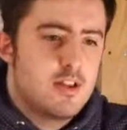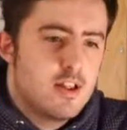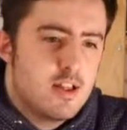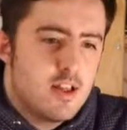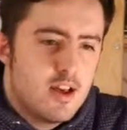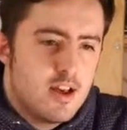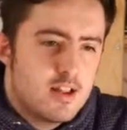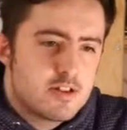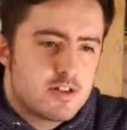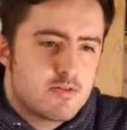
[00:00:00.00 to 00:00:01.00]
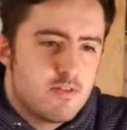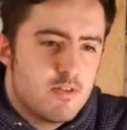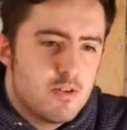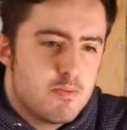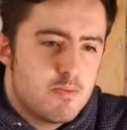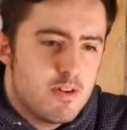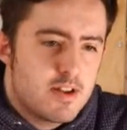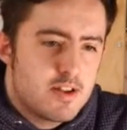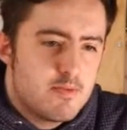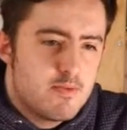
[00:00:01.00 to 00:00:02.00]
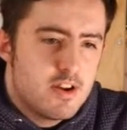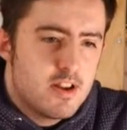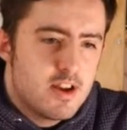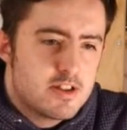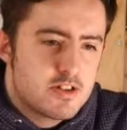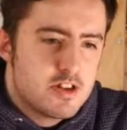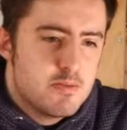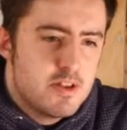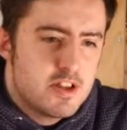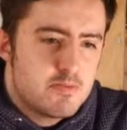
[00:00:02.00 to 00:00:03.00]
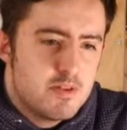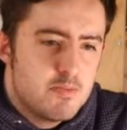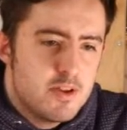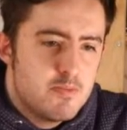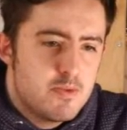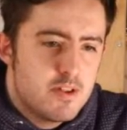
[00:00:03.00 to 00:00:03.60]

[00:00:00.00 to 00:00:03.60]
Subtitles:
Let's scroll up. I didn't realize there's going to be this many people here.